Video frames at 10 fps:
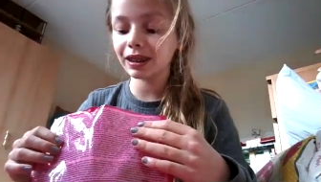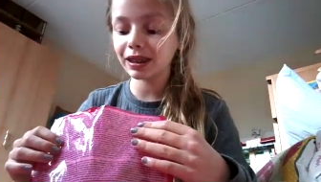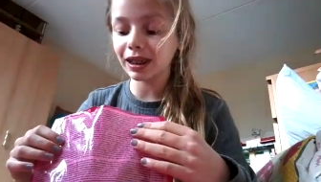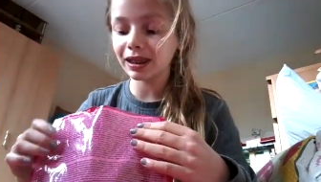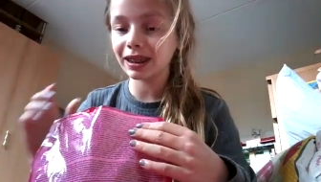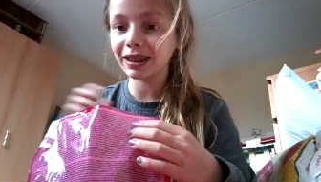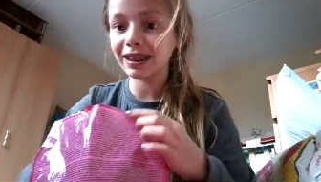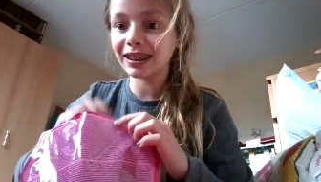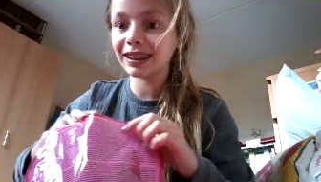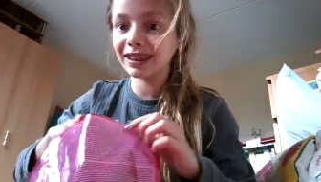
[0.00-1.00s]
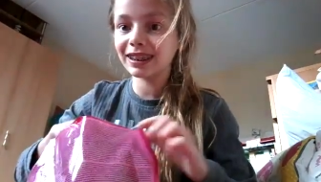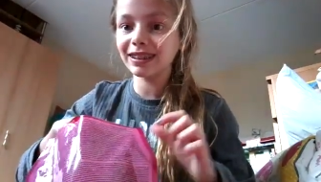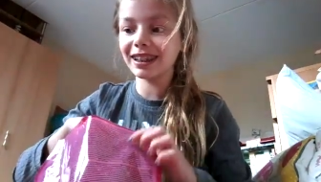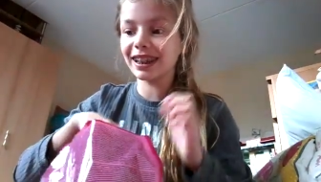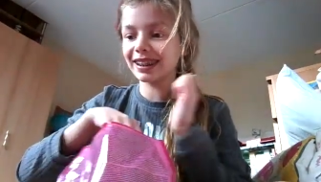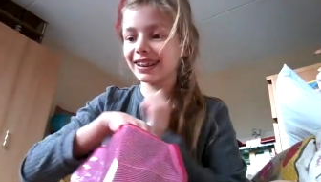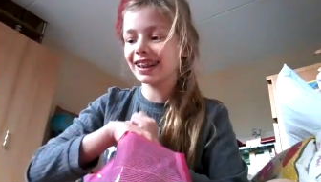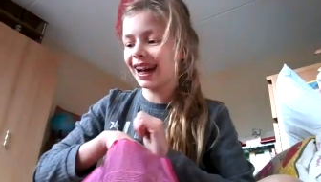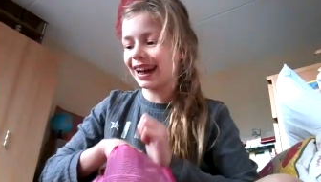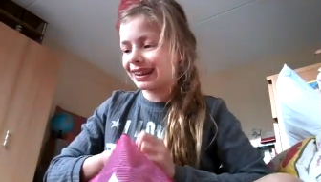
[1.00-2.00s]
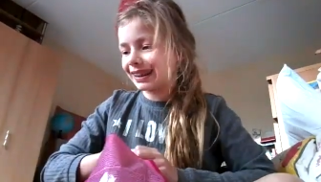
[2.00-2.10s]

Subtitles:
gonna do it. Yeah.